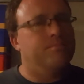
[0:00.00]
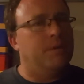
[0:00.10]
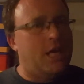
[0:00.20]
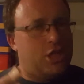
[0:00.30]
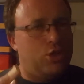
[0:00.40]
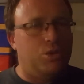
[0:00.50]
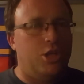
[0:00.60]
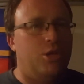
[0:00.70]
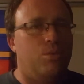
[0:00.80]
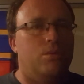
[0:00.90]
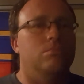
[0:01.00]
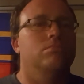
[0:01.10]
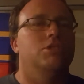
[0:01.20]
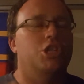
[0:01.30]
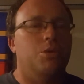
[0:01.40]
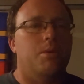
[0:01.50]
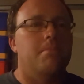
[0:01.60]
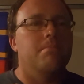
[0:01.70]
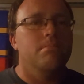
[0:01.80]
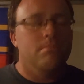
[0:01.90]
but actual
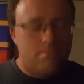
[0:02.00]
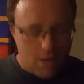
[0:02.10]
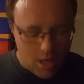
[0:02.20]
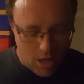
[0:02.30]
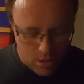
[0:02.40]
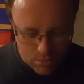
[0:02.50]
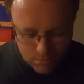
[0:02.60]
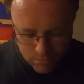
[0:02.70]
genuine mango.